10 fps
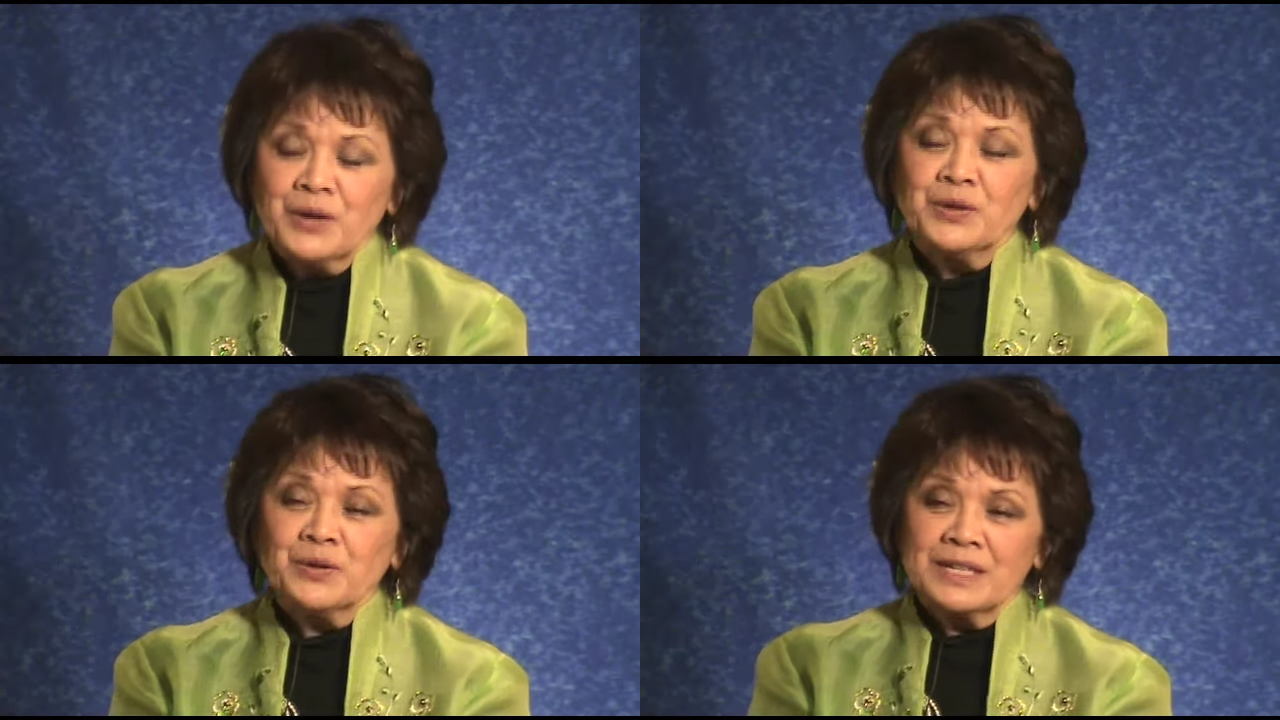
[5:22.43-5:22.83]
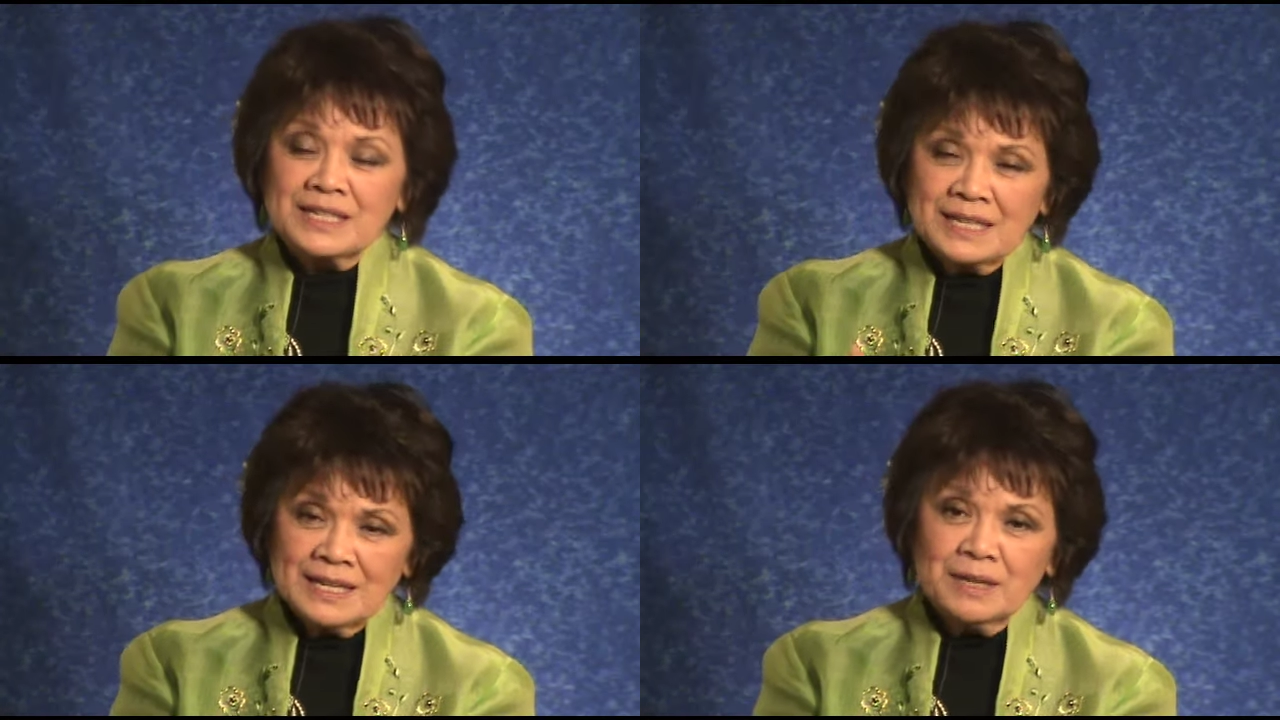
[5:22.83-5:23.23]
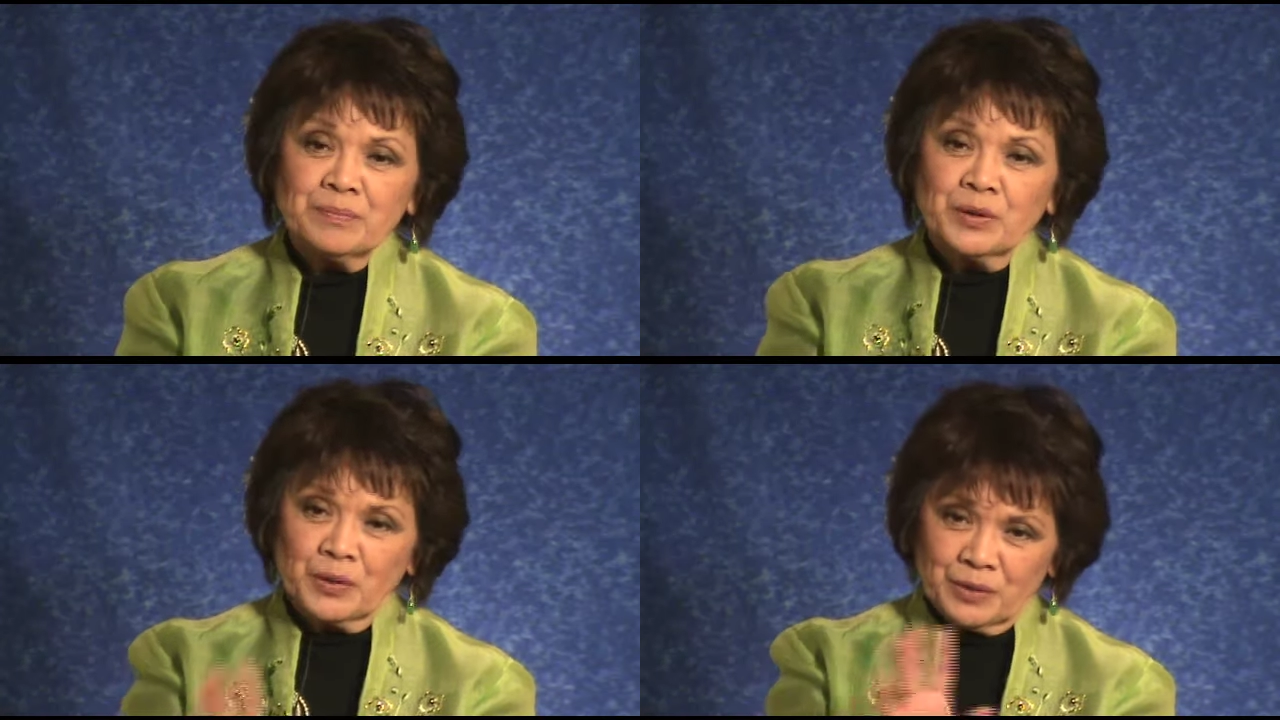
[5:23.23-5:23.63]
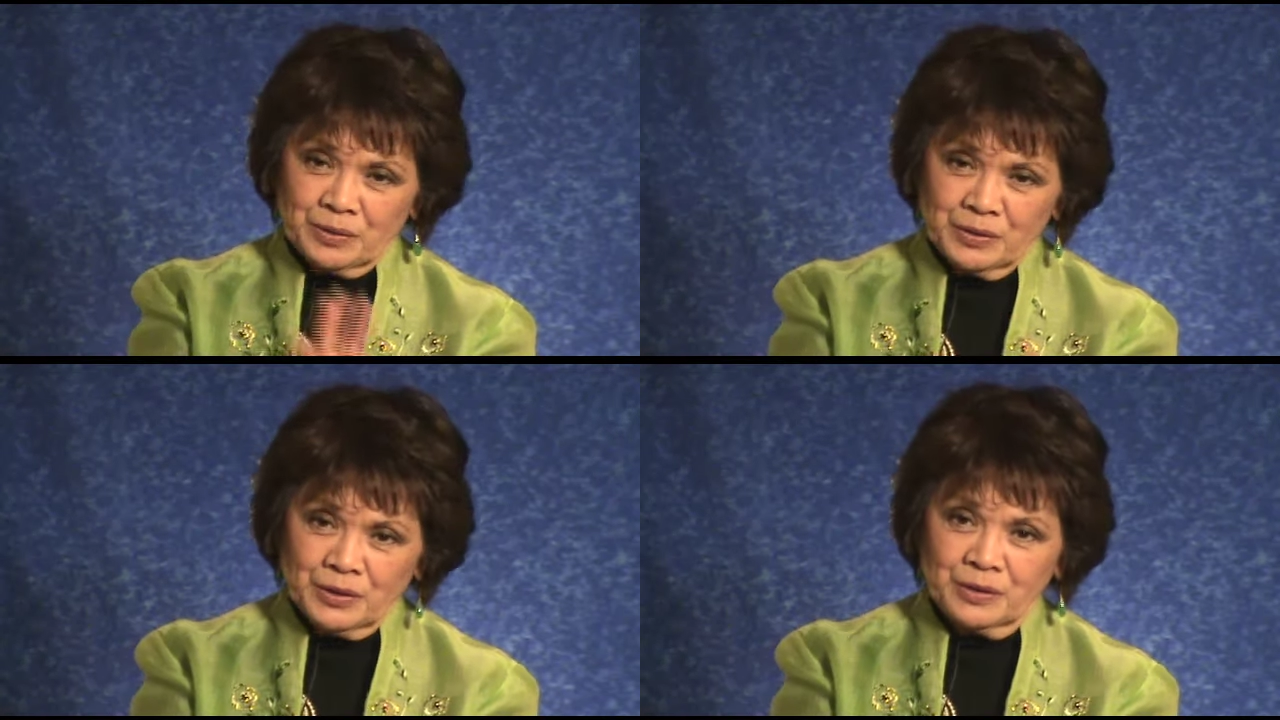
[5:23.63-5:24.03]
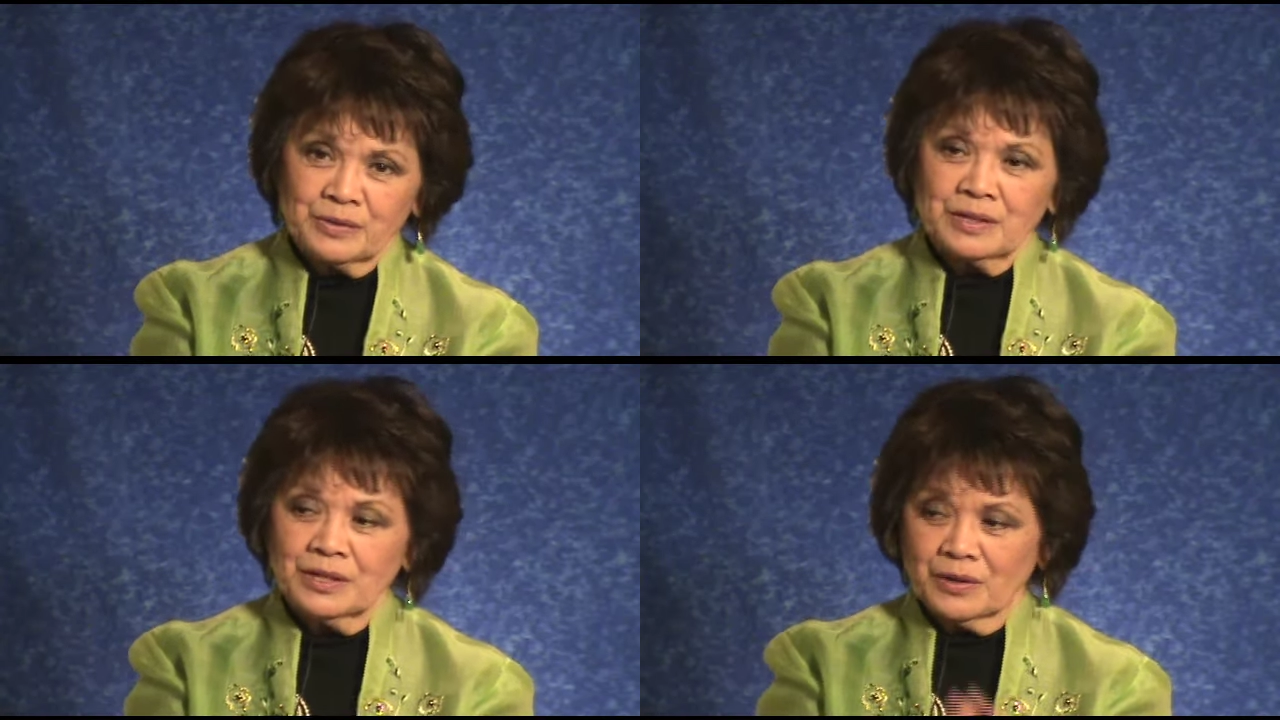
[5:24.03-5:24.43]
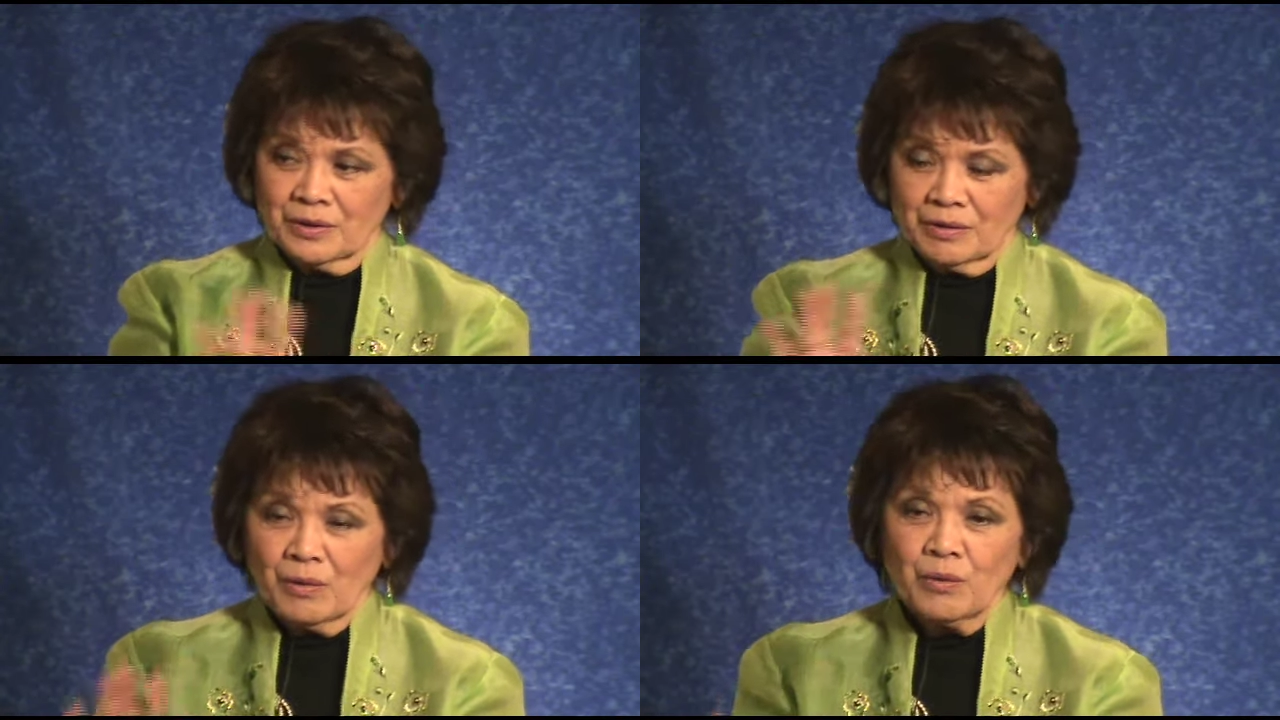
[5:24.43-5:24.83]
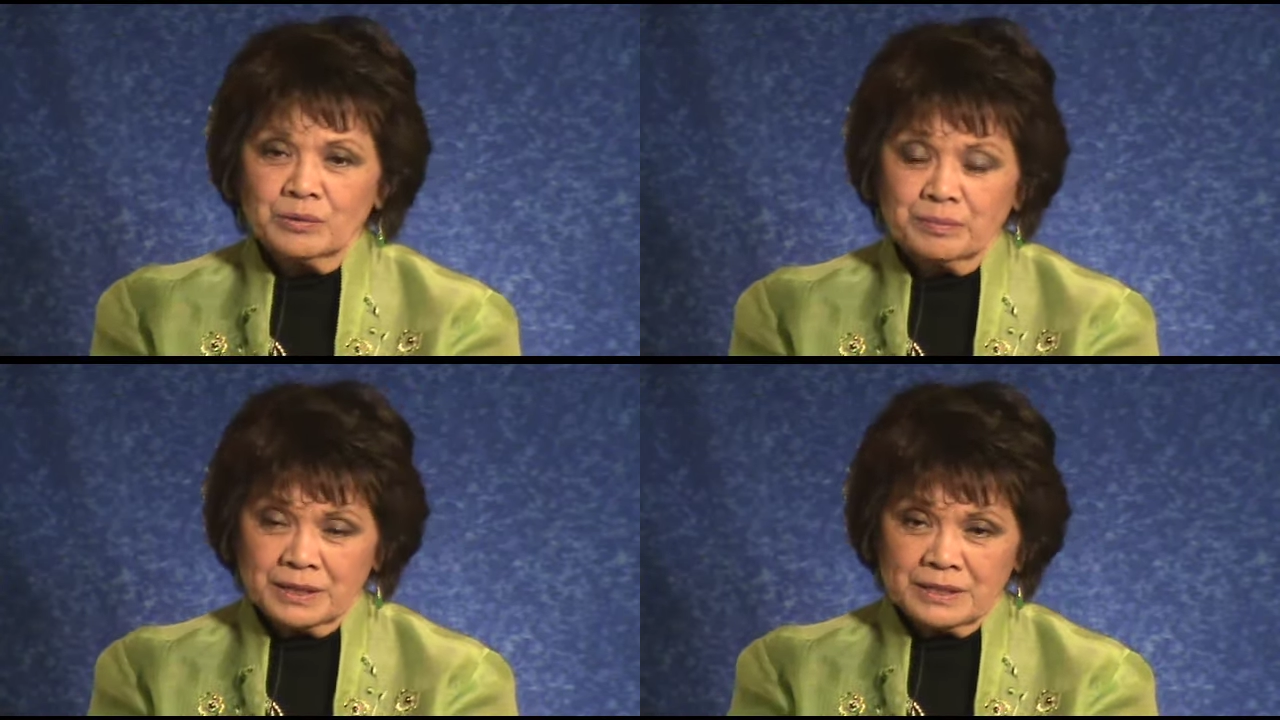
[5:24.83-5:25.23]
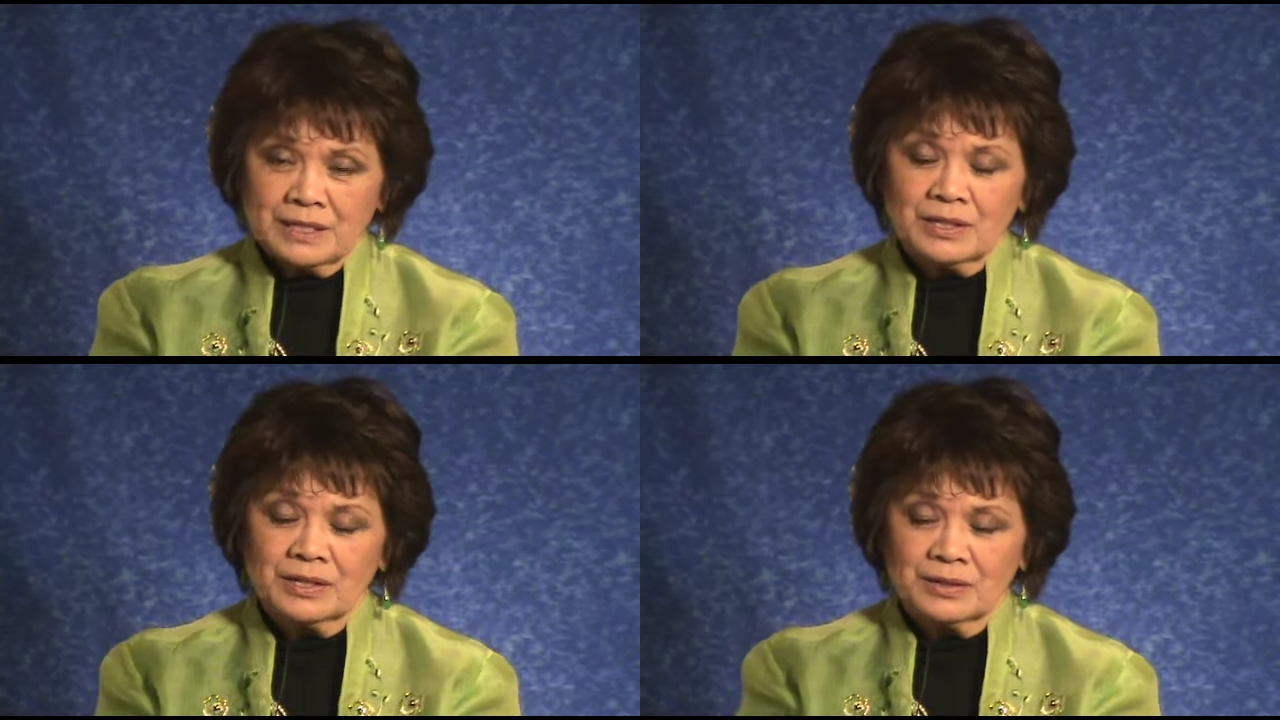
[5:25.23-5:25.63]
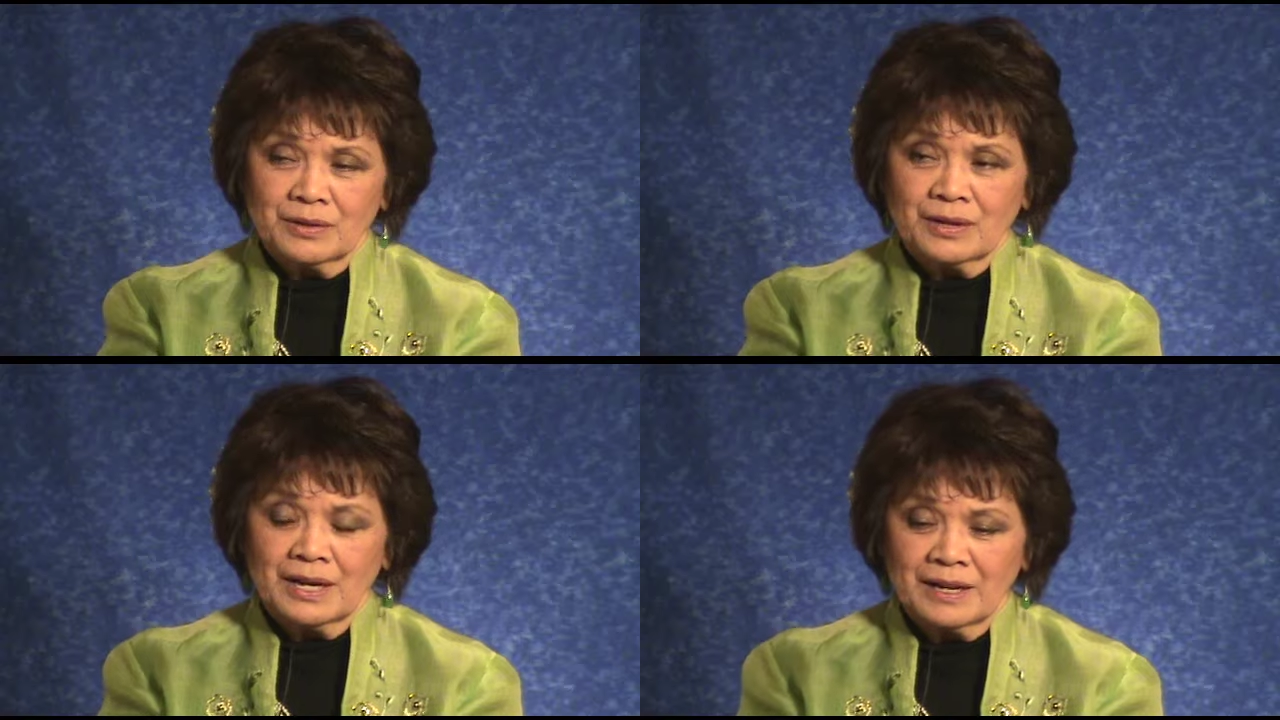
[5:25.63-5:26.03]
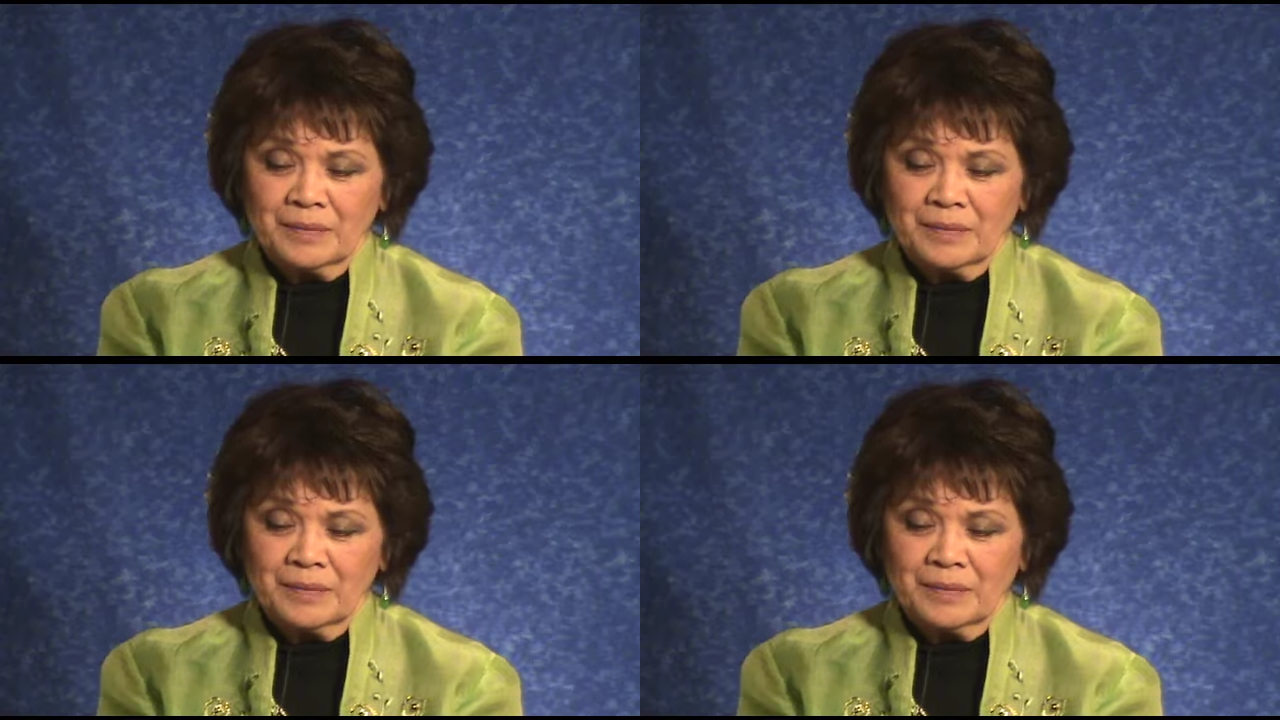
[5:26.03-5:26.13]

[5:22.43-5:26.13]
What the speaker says: You can keep your your own particular